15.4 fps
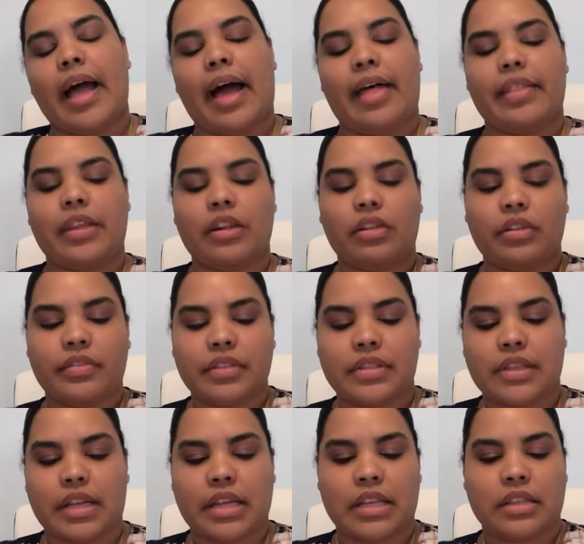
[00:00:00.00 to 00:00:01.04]
and then all of a
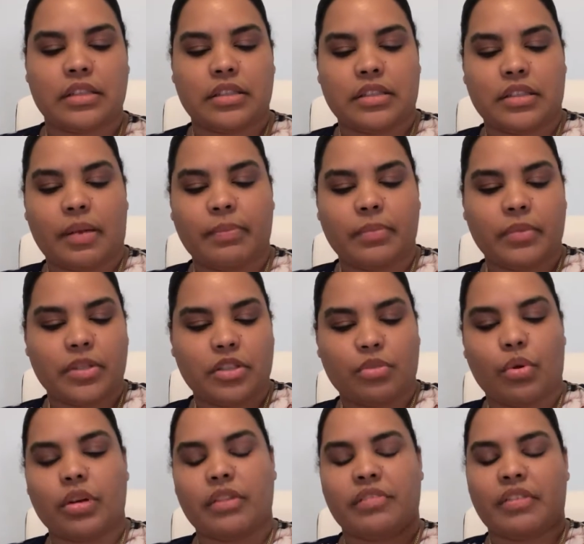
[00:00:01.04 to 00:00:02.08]
sudden some
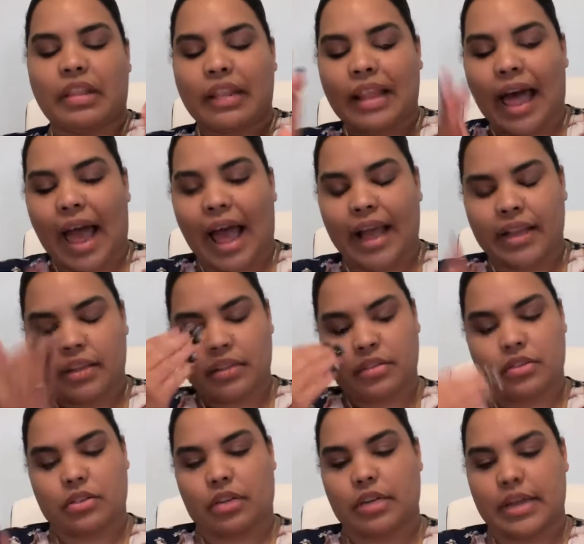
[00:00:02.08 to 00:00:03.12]
sort of lack
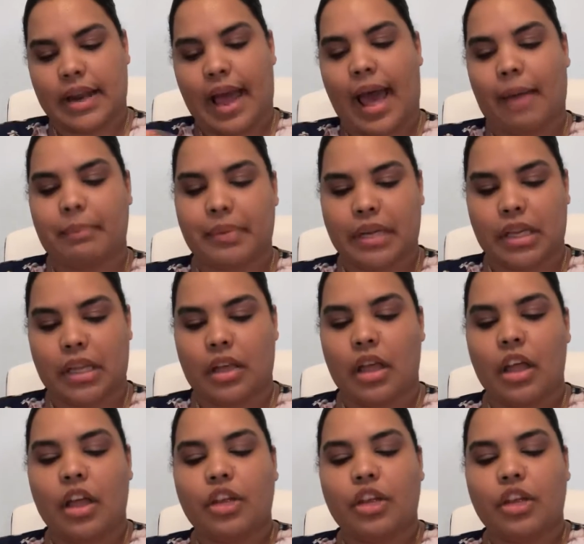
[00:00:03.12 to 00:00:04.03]
started happening.